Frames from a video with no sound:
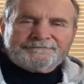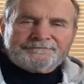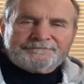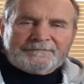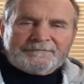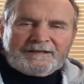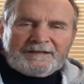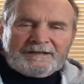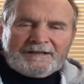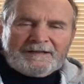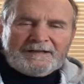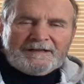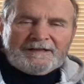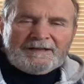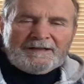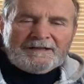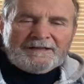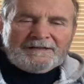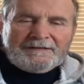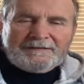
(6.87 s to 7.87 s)
Hey, hey,
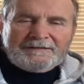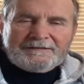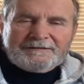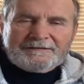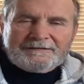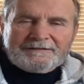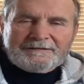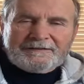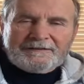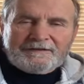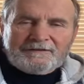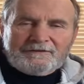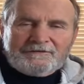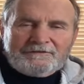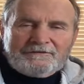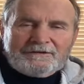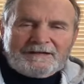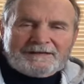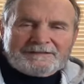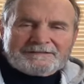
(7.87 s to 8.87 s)
hey. Hello, you
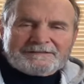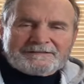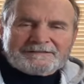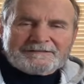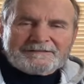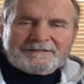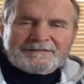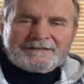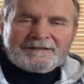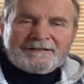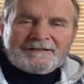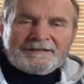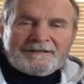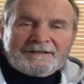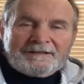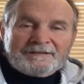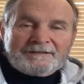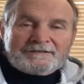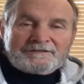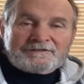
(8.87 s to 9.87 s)
guys.
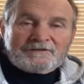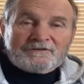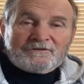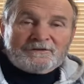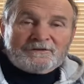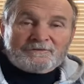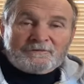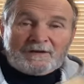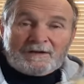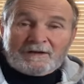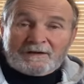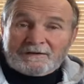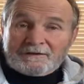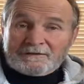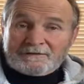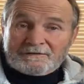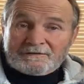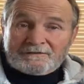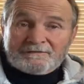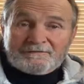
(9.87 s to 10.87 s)
So here we
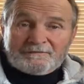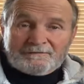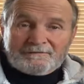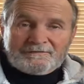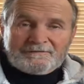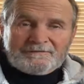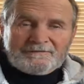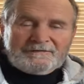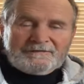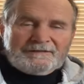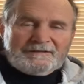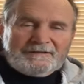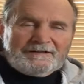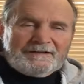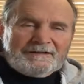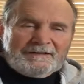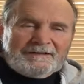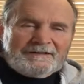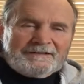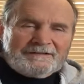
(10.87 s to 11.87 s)
are,
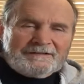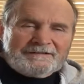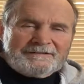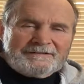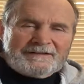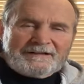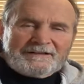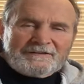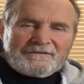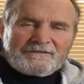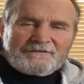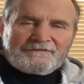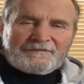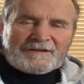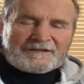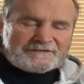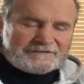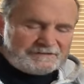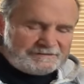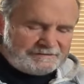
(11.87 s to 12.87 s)
uh, Daily
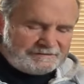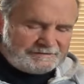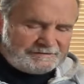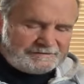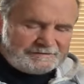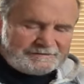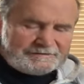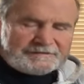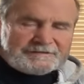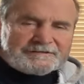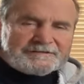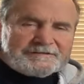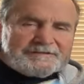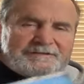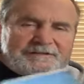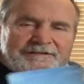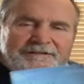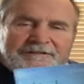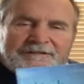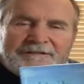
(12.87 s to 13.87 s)
Reflections,
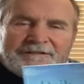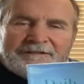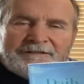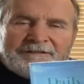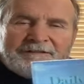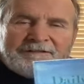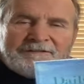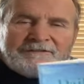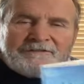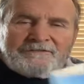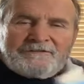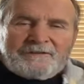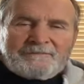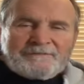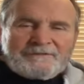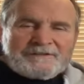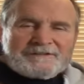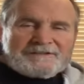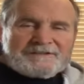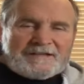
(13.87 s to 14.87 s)
November
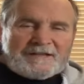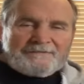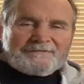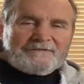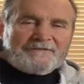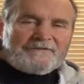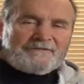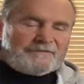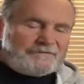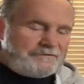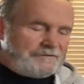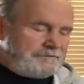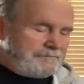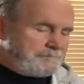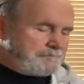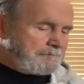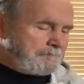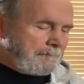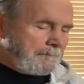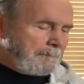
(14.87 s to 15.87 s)
the 7th.
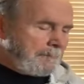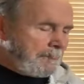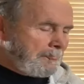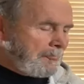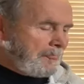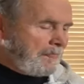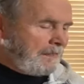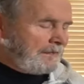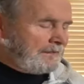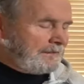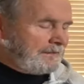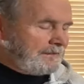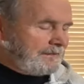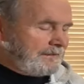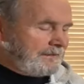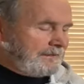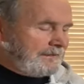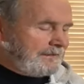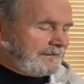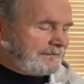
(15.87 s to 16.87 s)

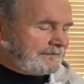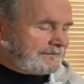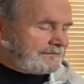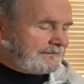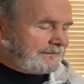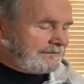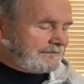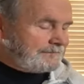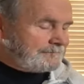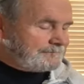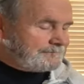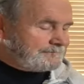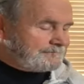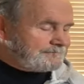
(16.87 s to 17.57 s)
And um,